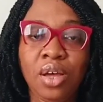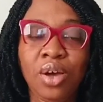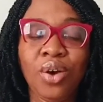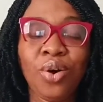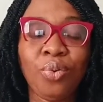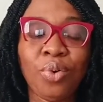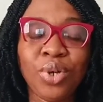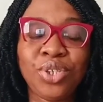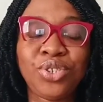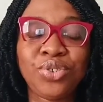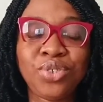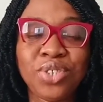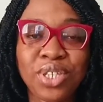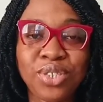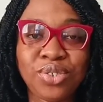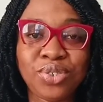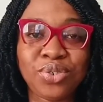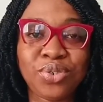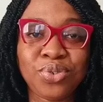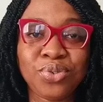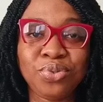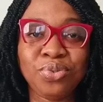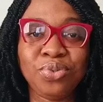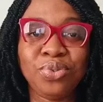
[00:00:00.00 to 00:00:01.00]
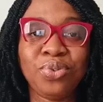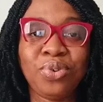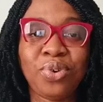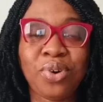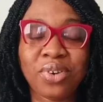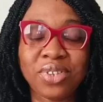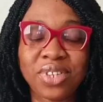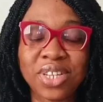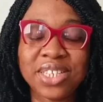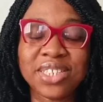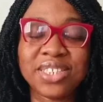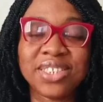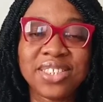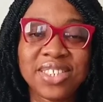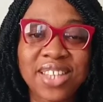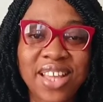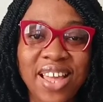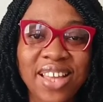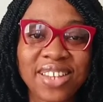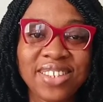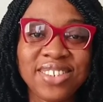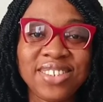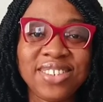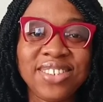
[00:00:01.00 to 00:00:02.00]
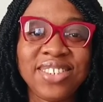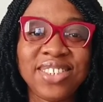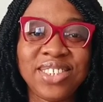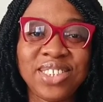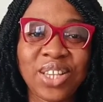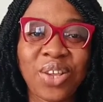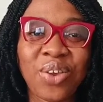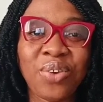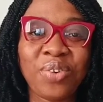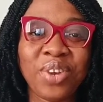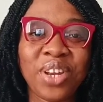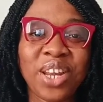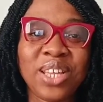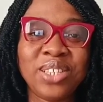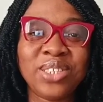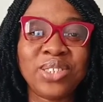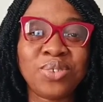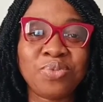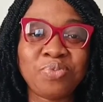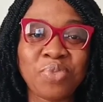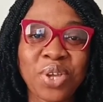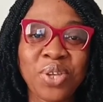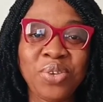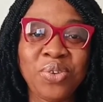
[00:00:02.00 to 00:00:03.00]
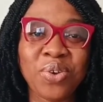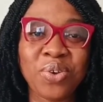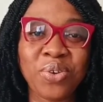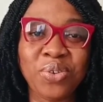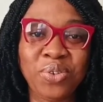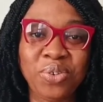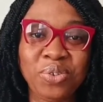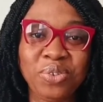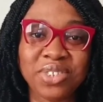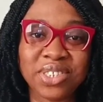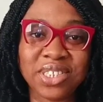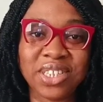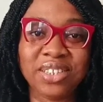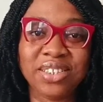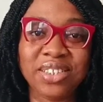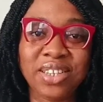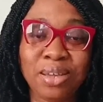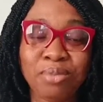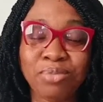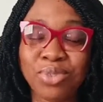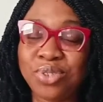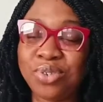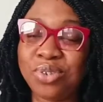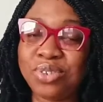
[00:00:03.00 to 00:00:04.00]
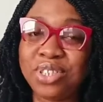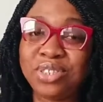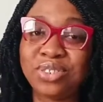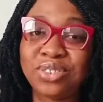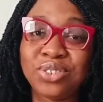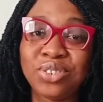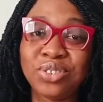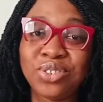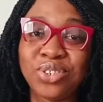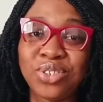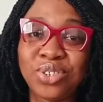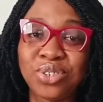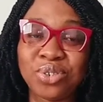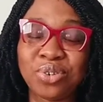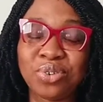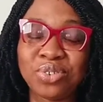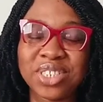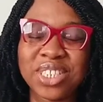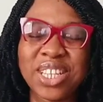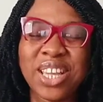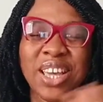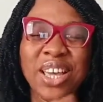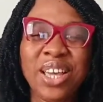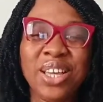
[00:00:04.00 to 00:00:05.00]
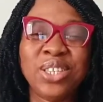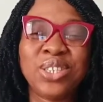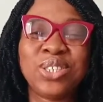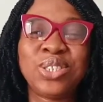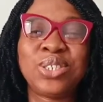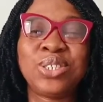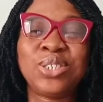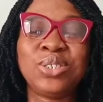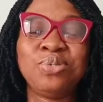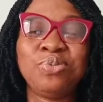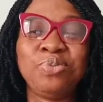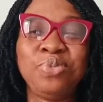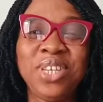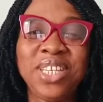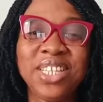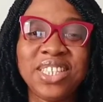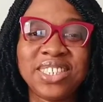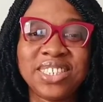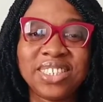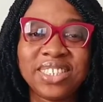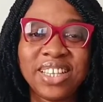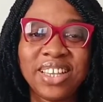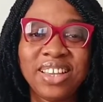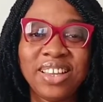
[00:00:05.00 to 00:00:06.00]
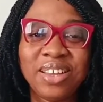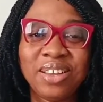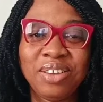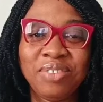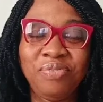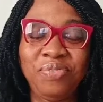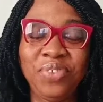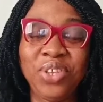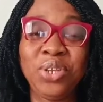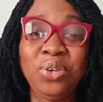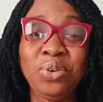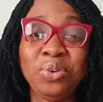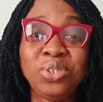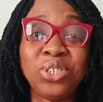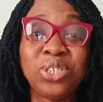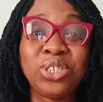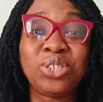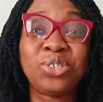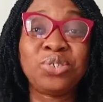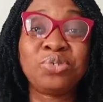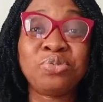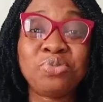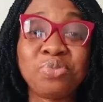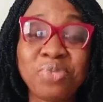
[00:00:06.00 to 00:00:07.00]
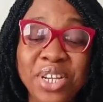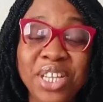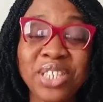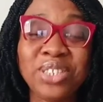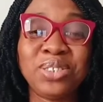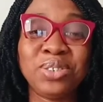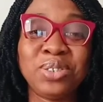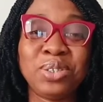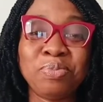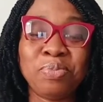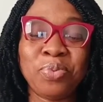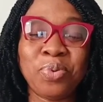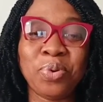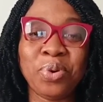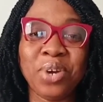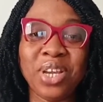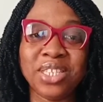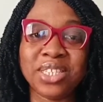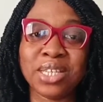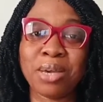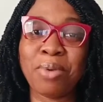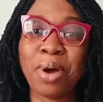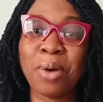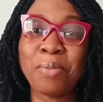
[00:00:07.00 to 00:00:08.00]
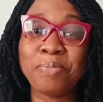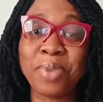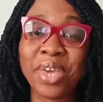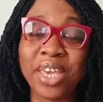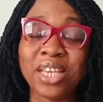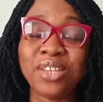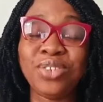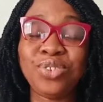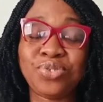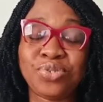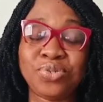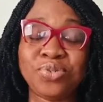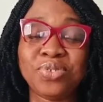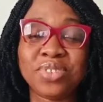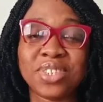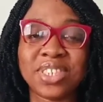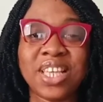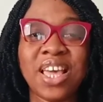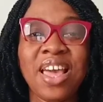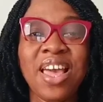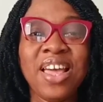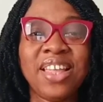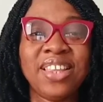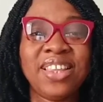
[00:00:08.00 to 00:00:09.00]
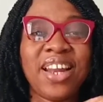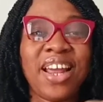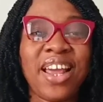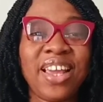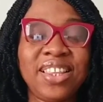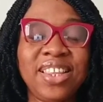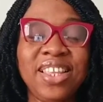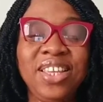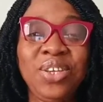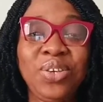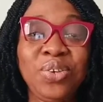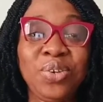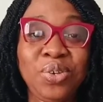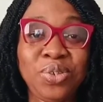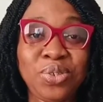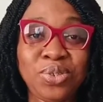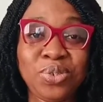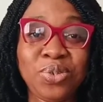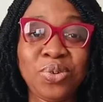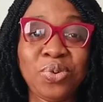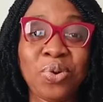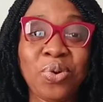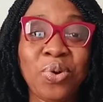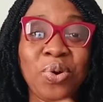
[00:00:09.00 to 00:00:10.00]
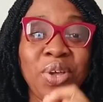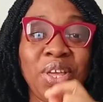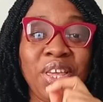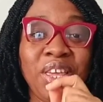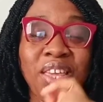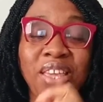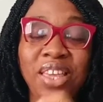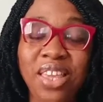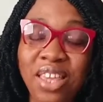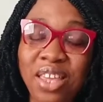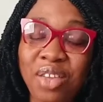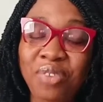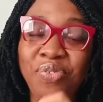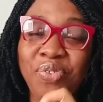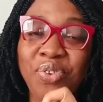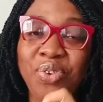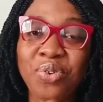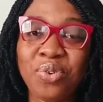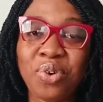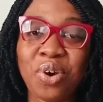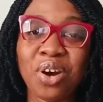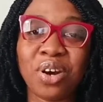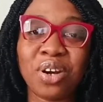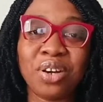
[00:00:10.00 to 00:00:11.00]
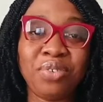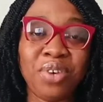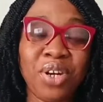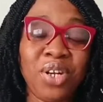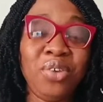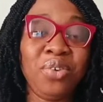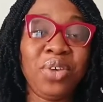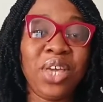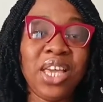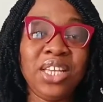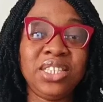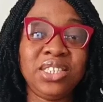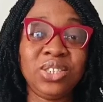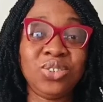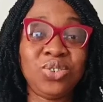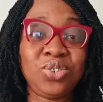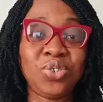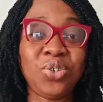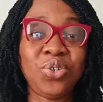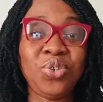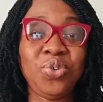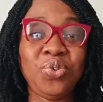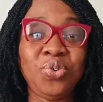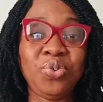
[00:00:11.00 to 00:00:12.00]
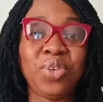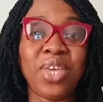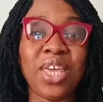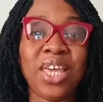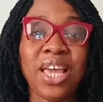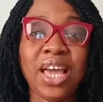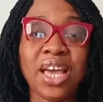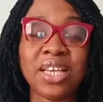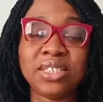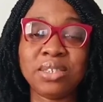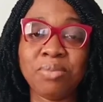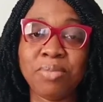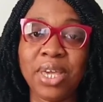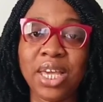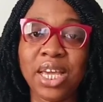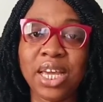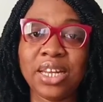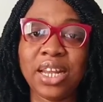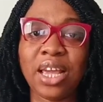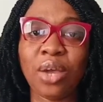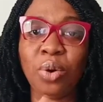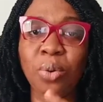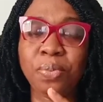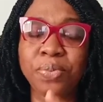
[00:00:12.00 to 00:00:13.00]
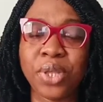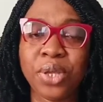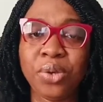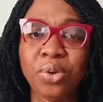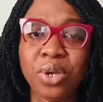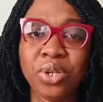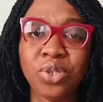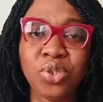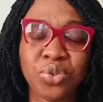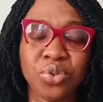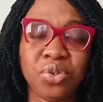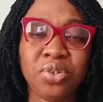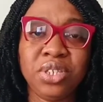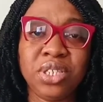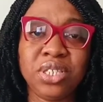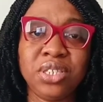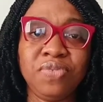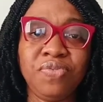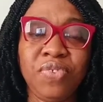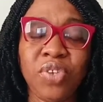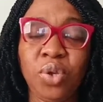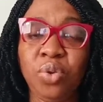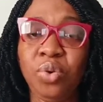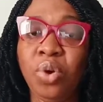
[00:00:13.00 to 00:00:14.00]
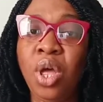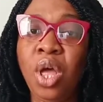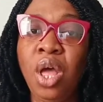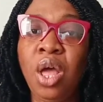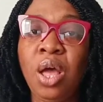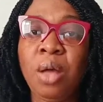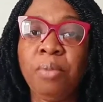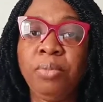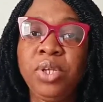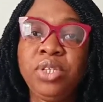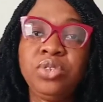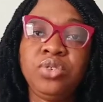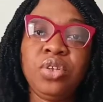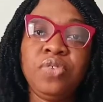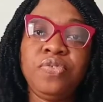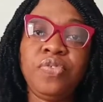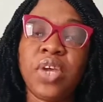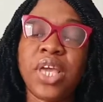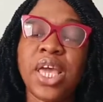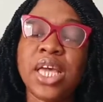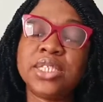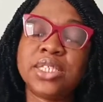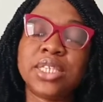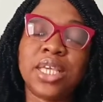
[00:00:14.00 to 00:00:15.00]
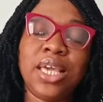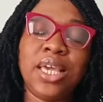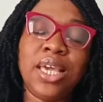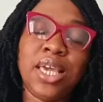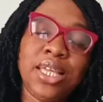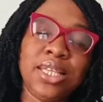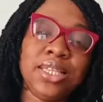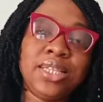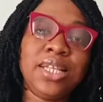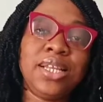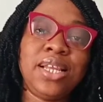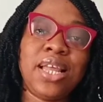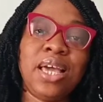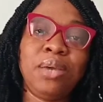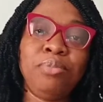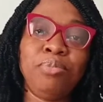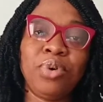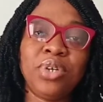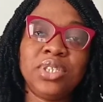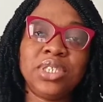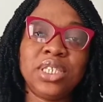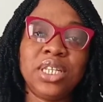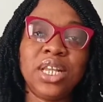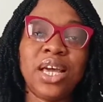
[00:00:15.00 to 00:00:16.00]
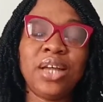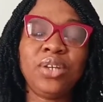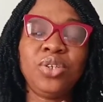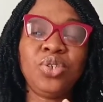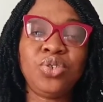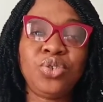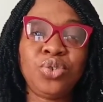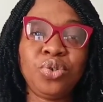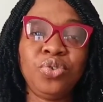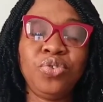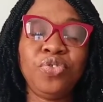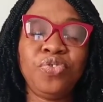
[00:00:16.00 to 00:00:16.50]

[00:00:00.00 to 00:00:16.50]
what you need to do, understand these ingredients when you're using them. So this is the short, sweet videos to rate the point about baking truths that I think you need to know if you are relocating to the UK as a baker. And I hope that you enjoyed this video. Please don't forget to hit the like button and don't